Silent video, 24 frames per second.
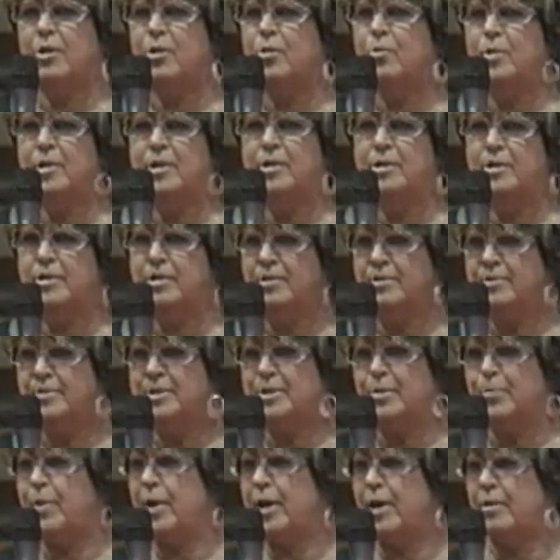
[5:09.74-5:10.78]
no one
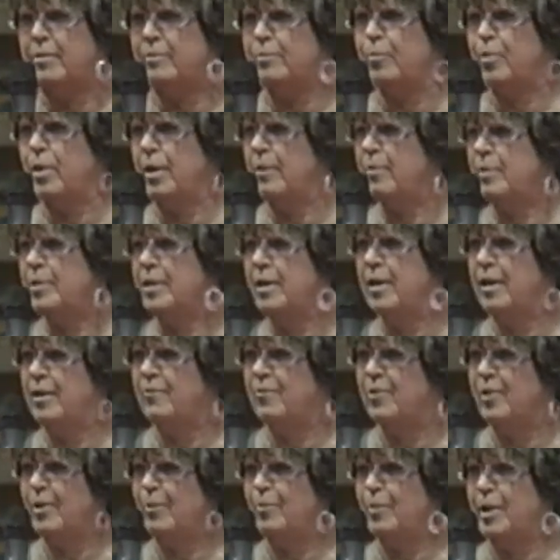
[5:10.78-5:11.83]
knows about, probably not
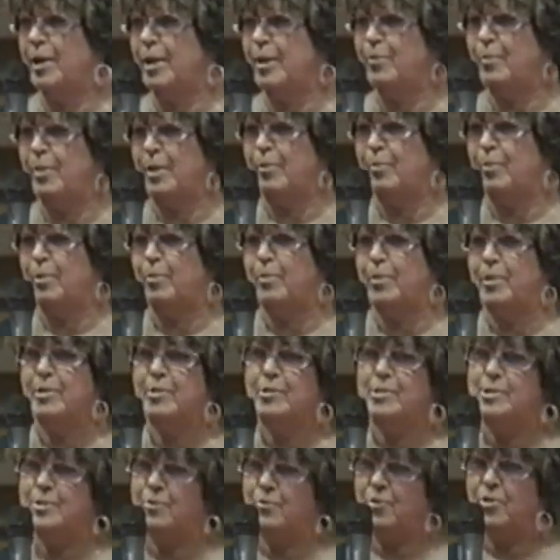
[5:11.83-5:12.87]
very many people, but
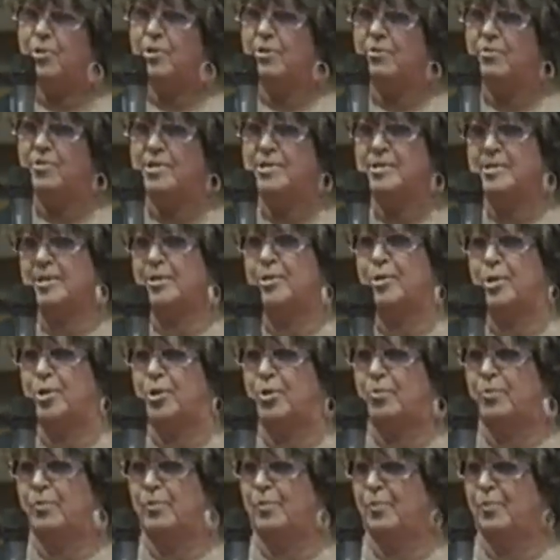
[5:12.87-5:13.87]
there's a few of us that know.